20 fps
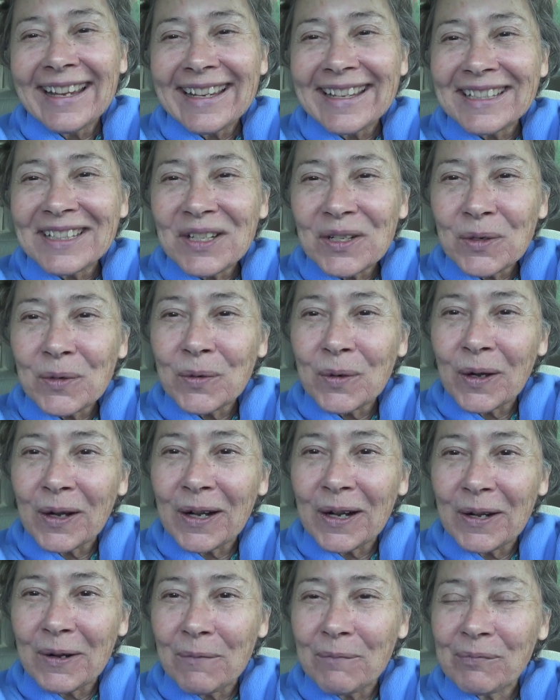into
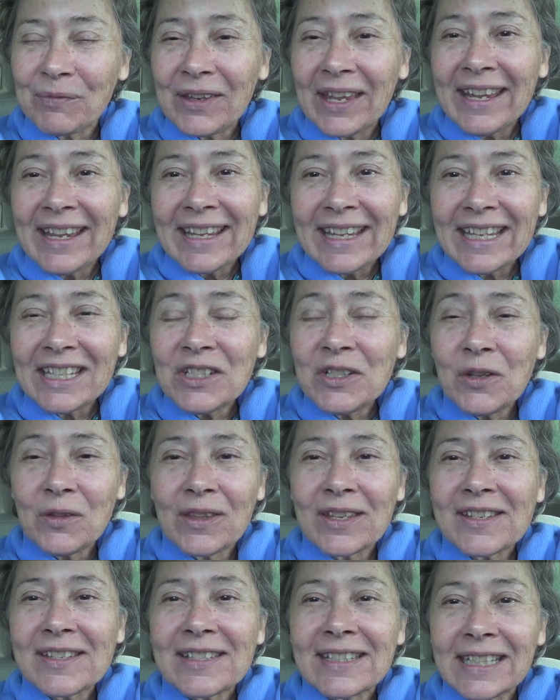um, into
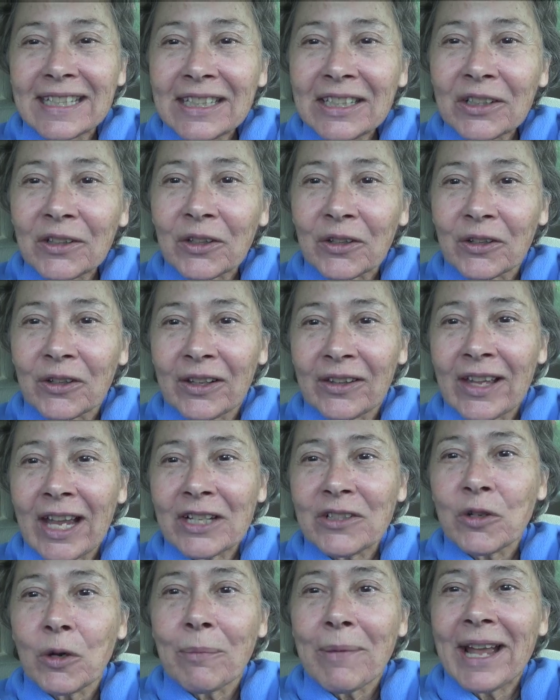the singular
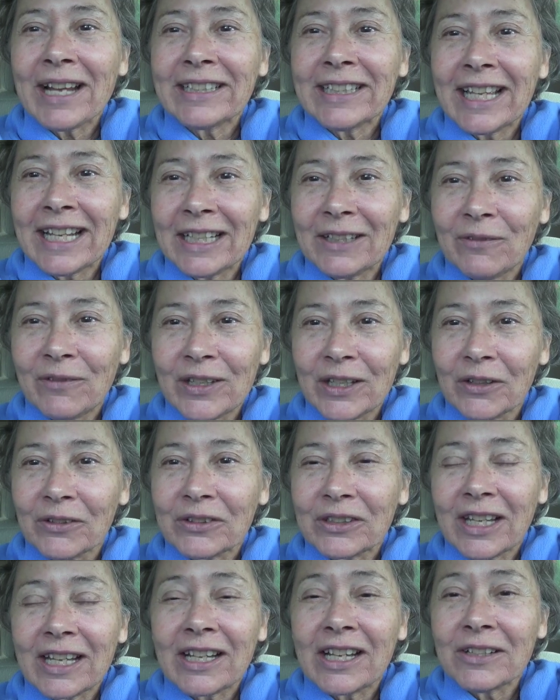electromagnetic
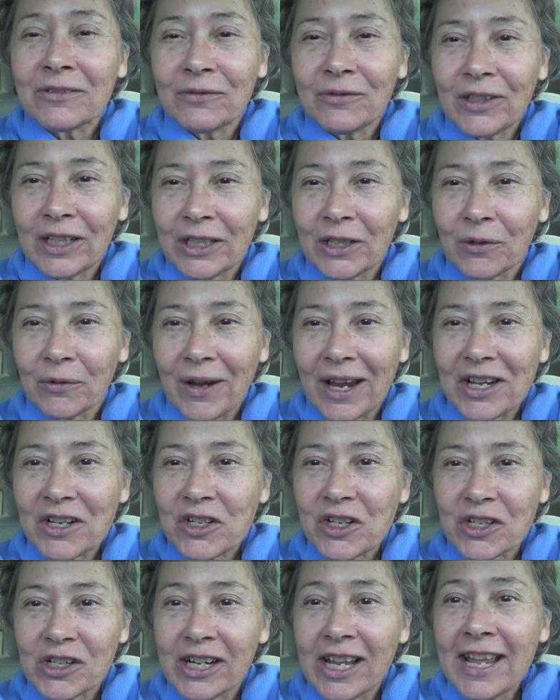field
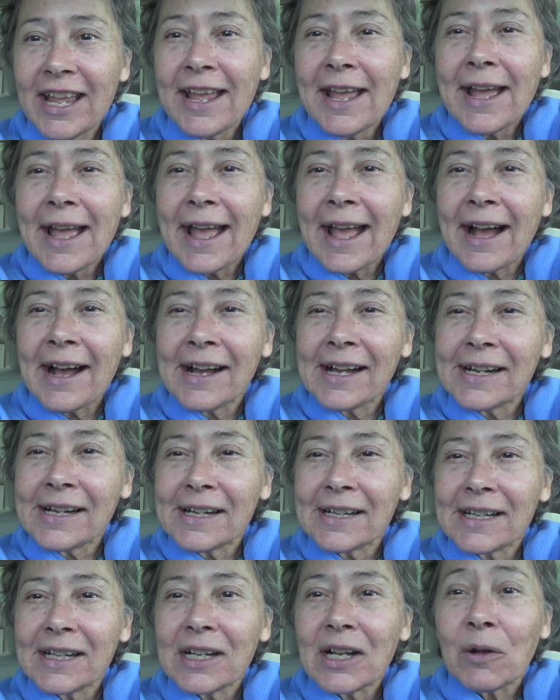configuration
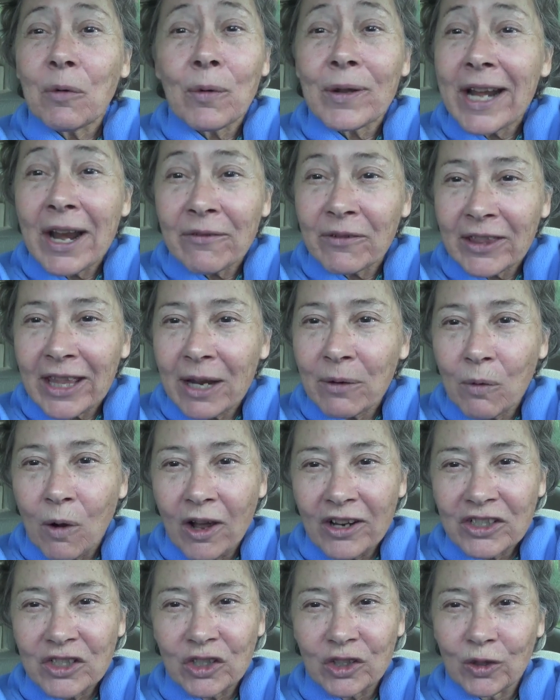uh, whenever they
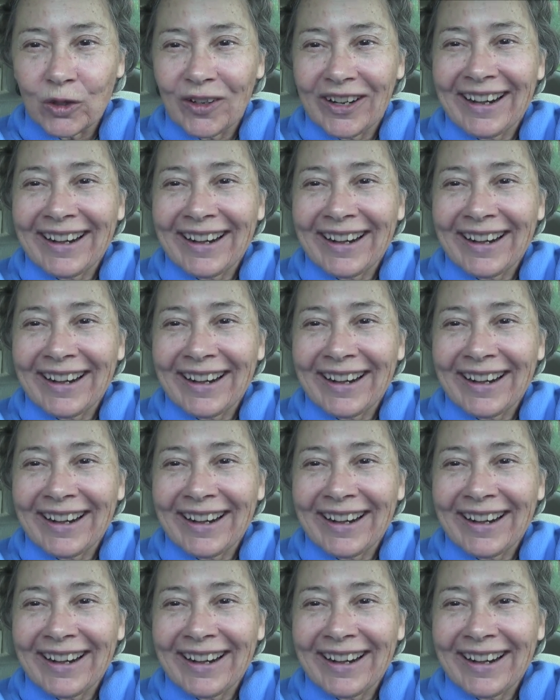want to.